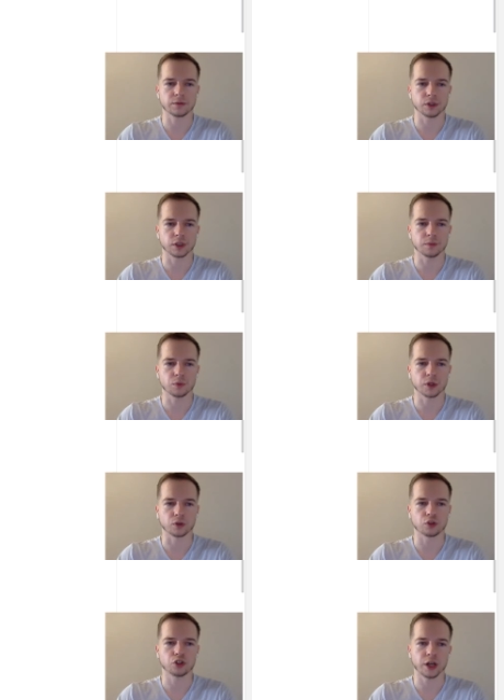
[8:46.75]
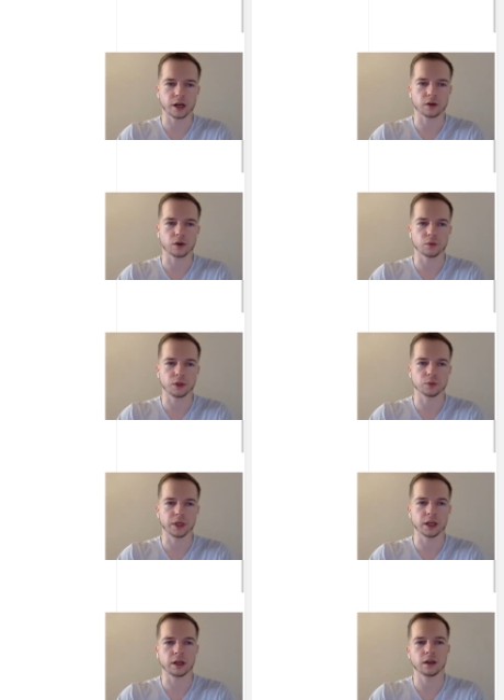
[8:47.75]
For example, we could check when
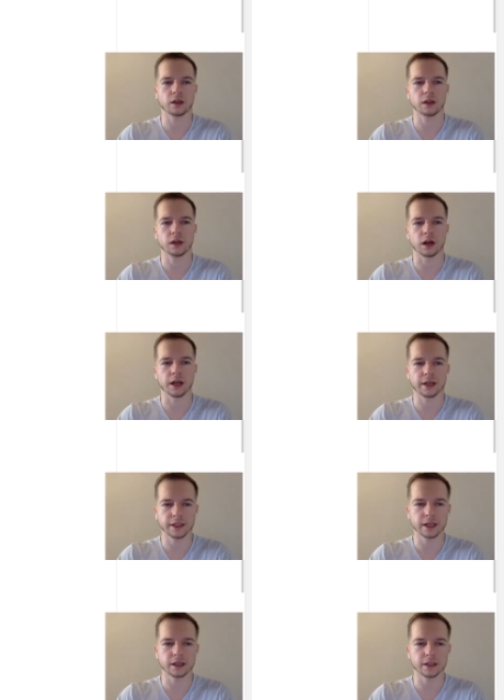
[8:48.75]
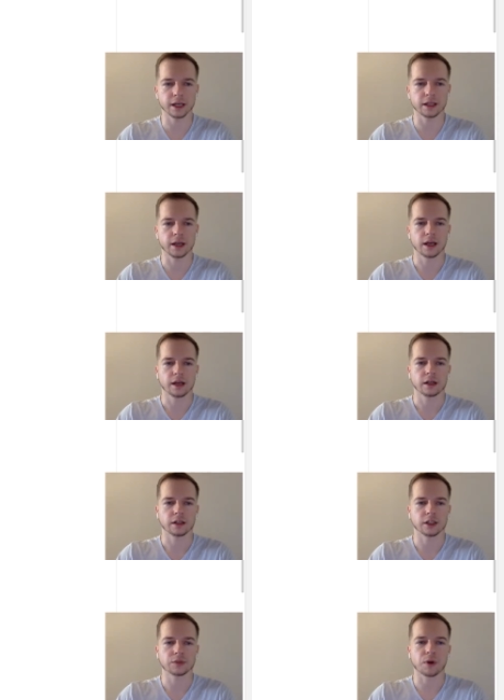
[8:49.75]
we are adding that
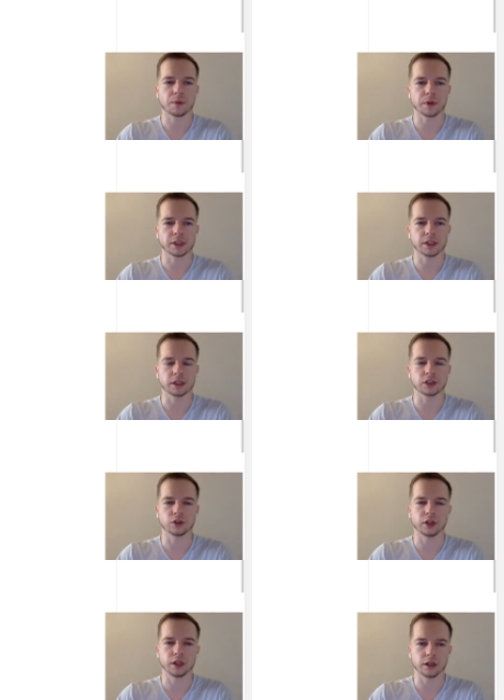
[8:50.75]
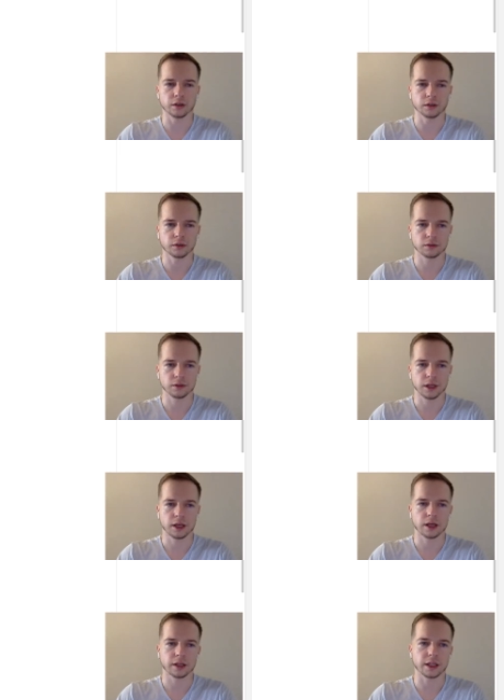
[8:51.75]
this property is not here,
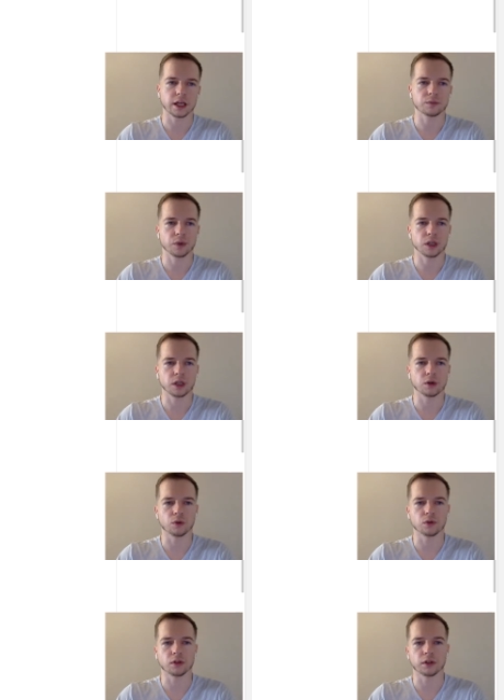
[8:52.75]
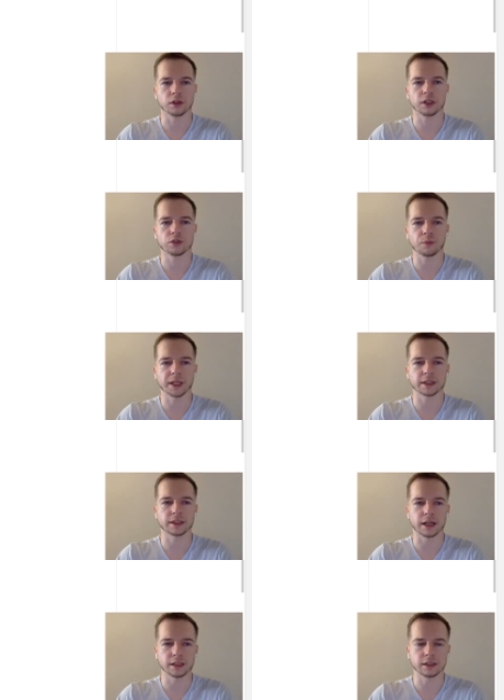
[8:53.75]
and then we'll increment
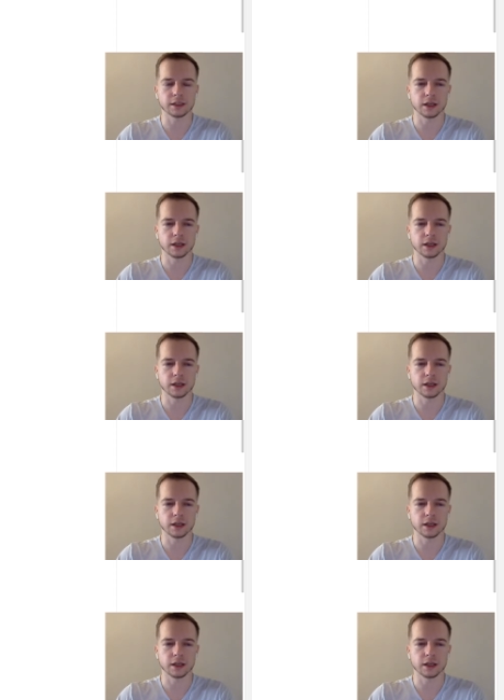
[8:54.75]
size.